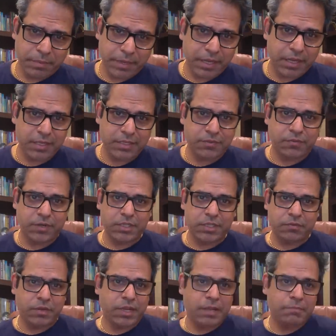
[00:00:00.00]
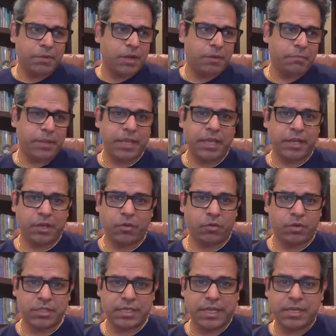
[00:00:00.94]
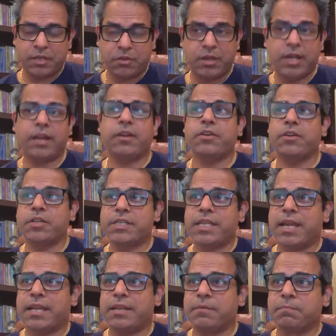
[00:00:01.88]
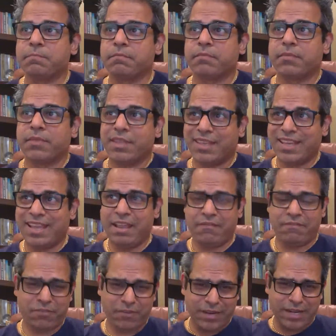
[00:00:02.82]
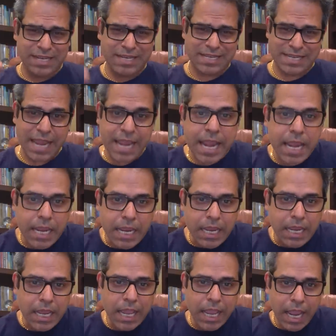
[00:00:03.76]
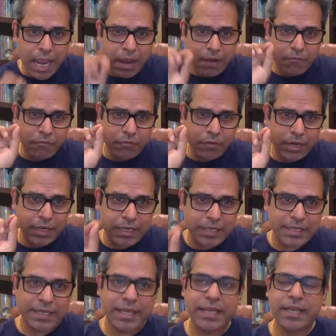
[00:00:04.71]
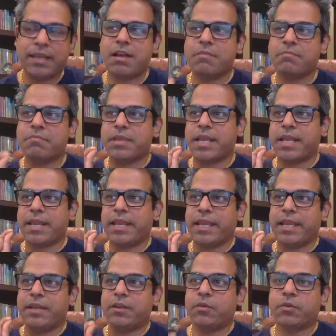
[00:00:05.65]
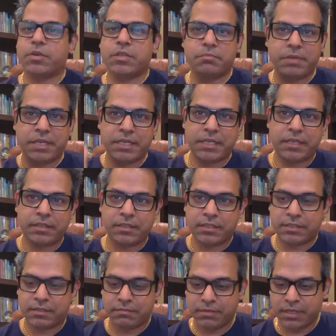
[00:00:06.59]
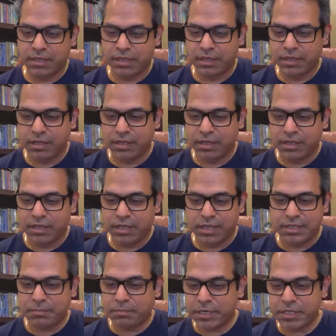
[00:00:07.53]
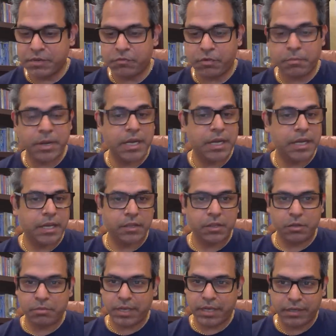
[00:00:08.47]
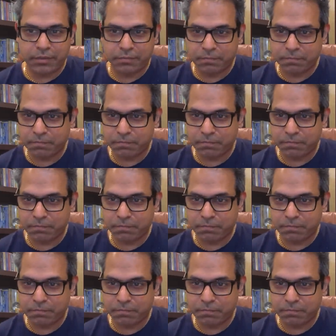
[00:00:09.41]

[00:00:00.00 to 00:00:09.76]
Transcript: because, first of all, I'm not being endorsed. And you got to understand every day, every day, I'm getting endorsement deals, especially from India and Dubai.